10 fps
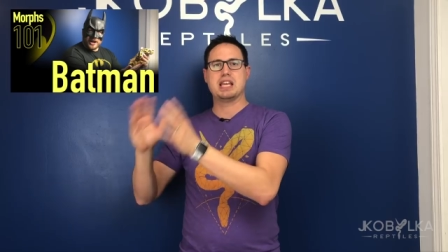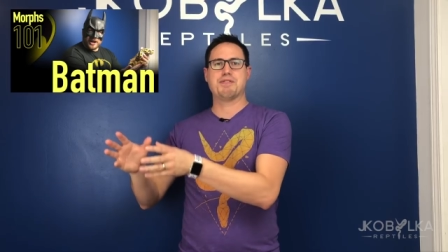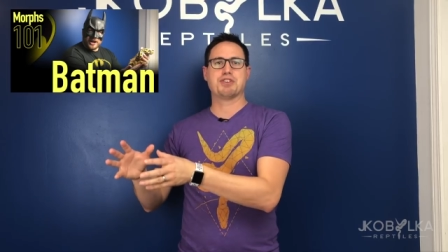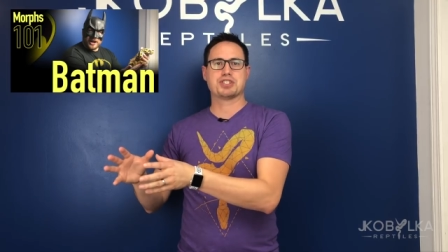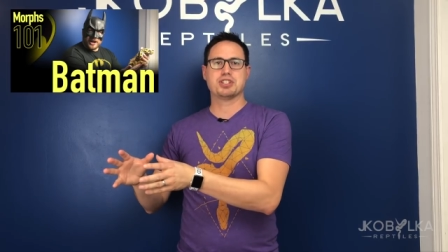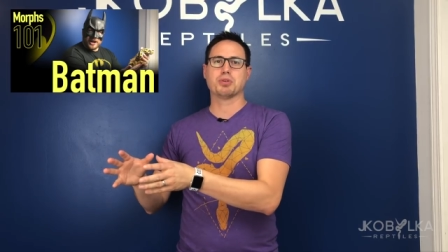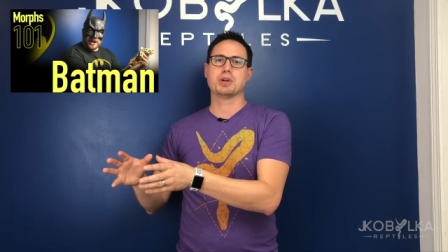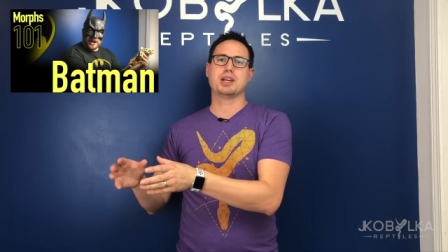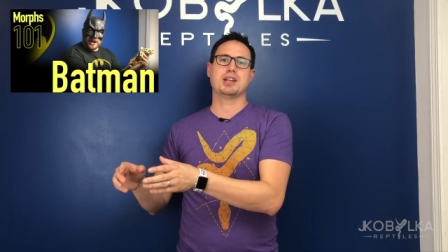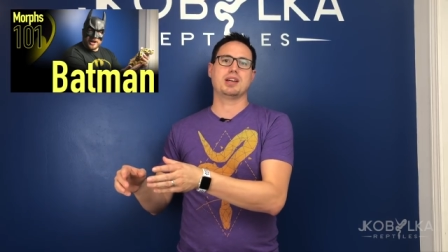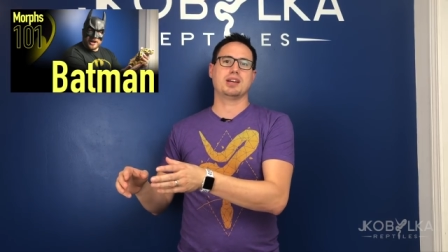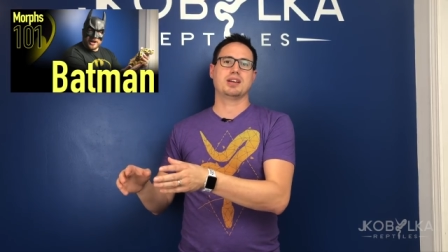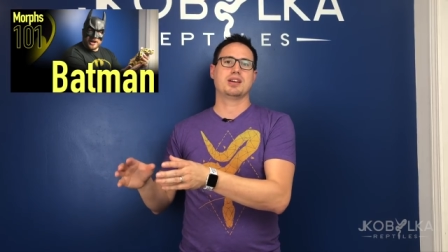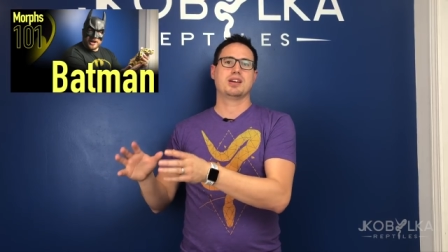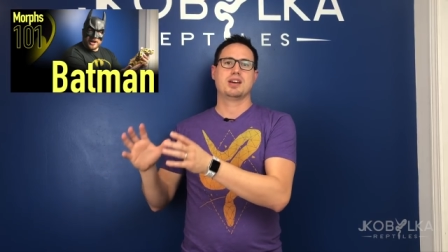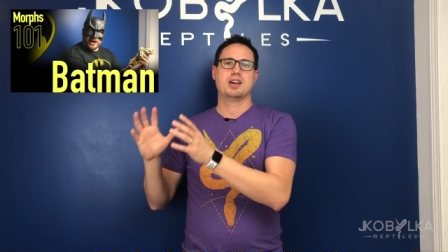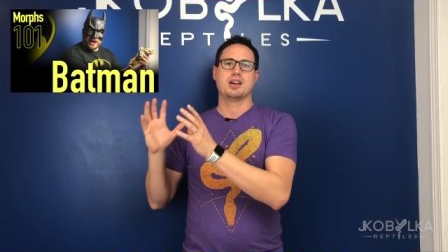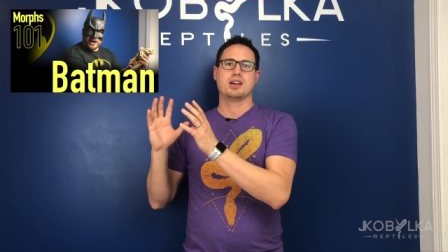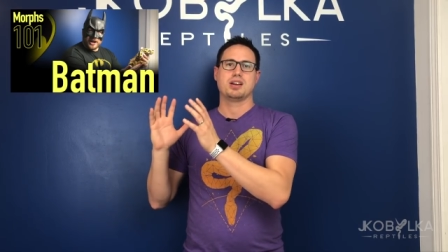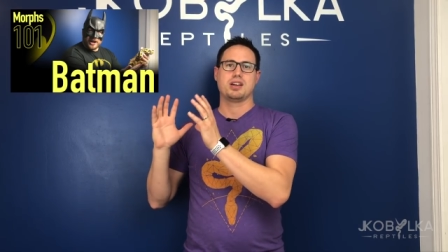if you're still reading,
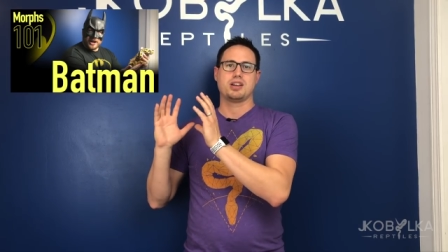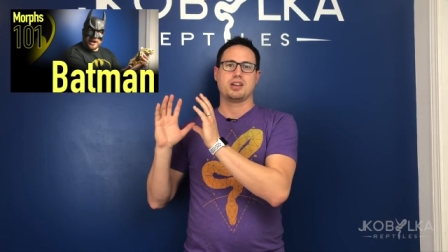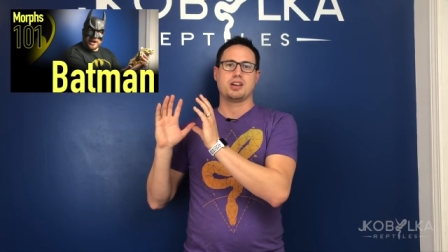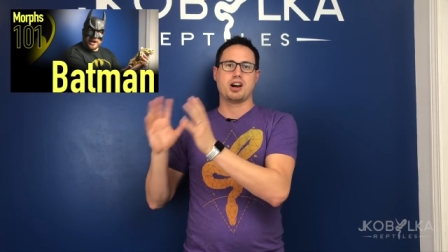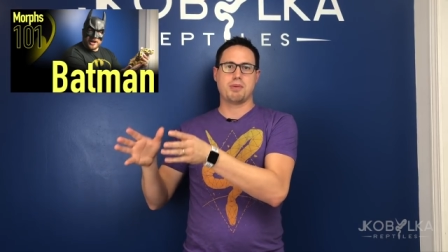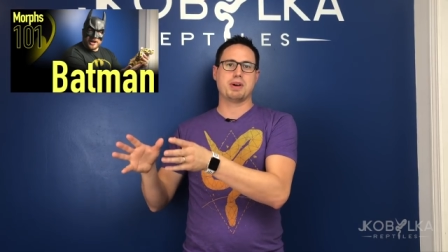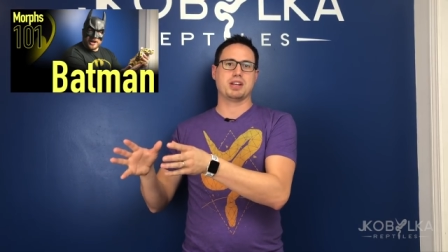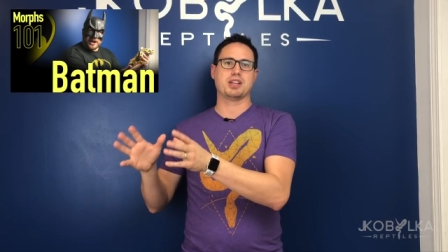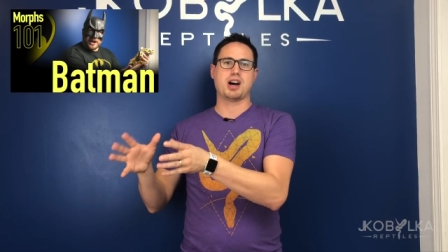comment